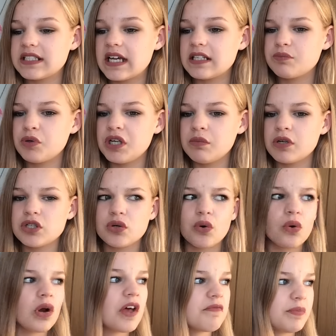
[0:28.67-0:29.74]
That's pretty much
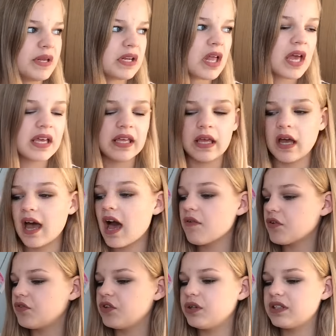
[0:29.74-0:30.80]
all I've been liking. I
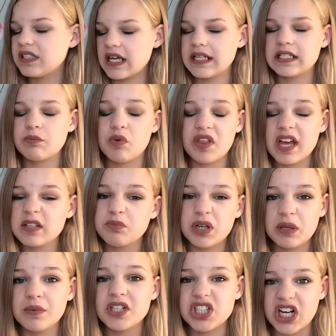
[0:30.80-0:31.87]
have a few scents, but that's
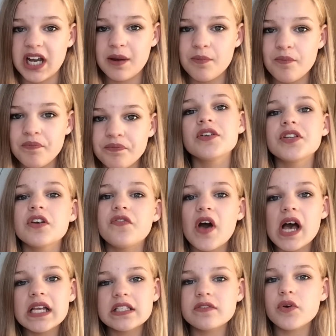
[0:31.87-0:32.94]
pretty much it. So
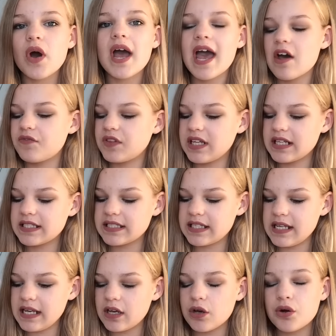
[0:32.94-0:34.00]
first of all, I have the
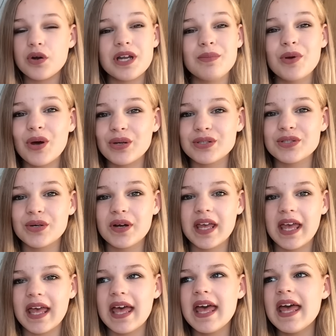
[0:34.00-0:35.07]
Sleek Cream Contour
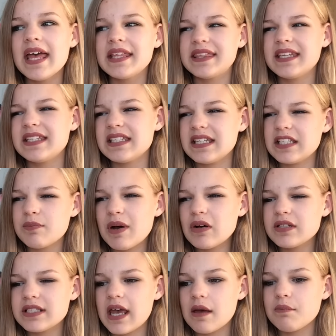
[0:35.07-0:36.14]
Kit. This is
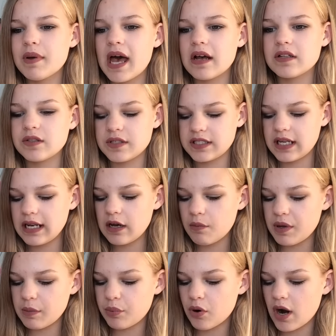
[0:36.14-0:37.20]
about £10, so it's a
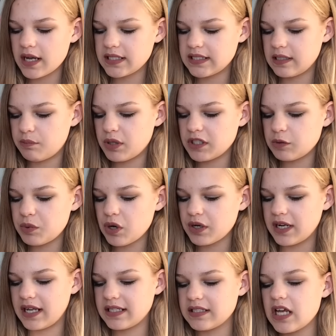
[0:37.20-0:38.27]
little bit pricey, but to be
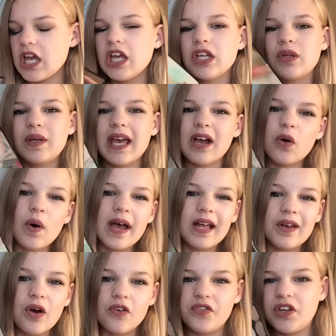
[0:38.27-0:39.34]
honest, you get quite
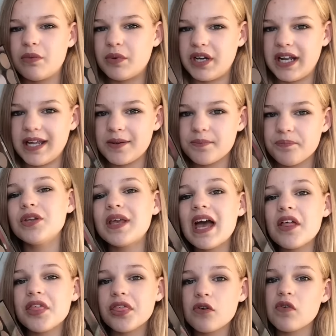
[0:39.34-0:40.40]
a lot for your money. You
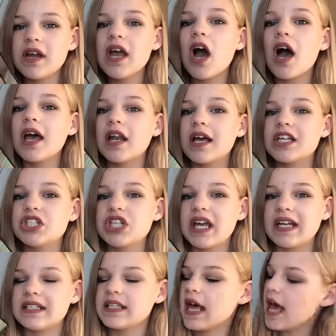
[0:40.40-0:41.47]
get 3 highlight
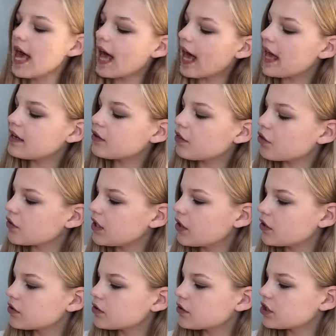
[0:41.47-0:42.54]
shades and 3
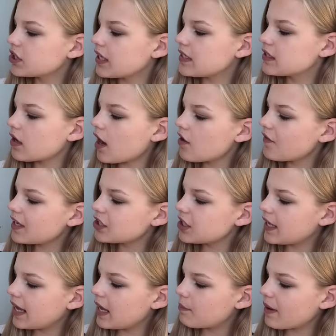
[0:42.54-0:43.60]
contour shades. So I've
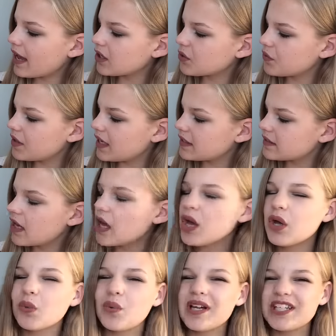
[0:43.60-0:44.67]
actually hit pan on this,
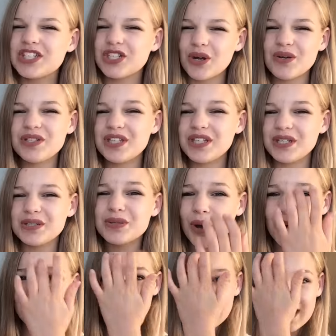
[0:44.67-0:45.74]
which shows that you
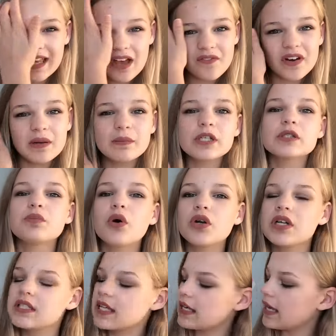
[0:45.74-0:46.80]
don't really get very much
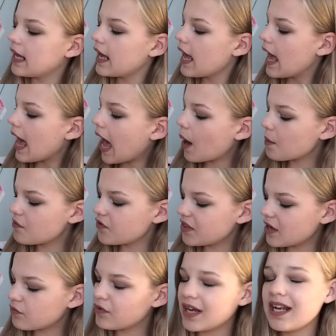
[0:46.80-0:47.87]
product in it. However,
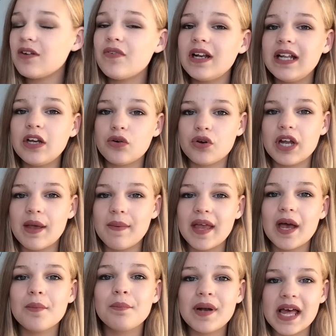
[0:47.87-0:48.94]
they're really, really
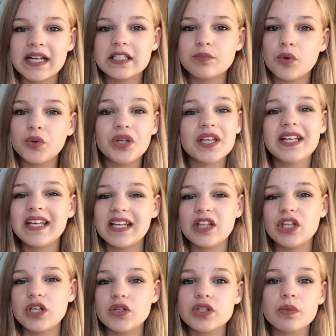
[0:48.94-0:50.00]
creamy and blendable. You can
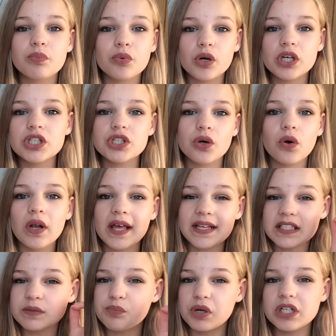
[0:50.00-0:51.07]
either use a brush or like
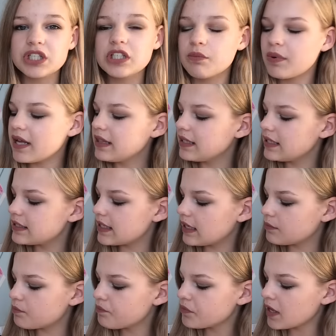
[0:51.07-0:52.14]
a sponge to blend these
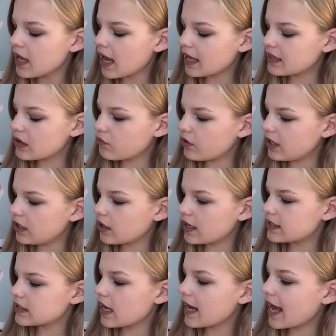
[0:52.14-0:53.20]
in, and they're really
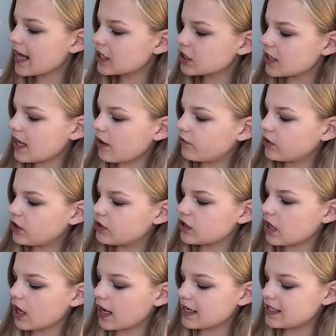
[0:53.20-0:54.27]
nice. I actually have to use
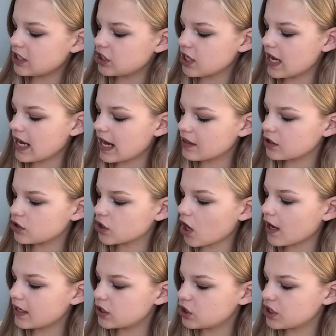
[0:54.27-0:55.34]
the lighter shade and the
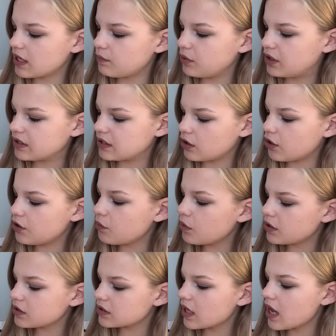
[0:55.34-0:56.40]
darker shade because the other
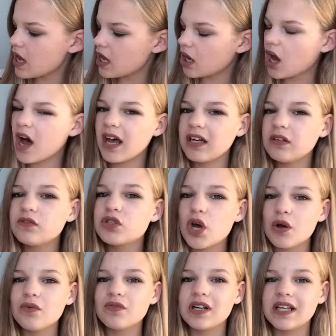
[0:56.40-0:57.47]
ones kind of
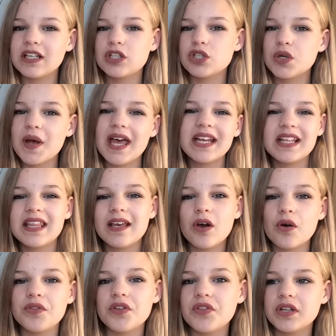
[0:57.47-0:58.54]
don't really do anything
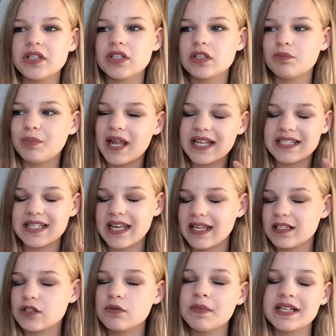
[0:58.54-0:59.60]
other than just blend
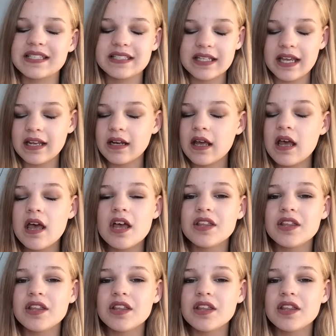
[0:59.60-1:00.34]
into my skin.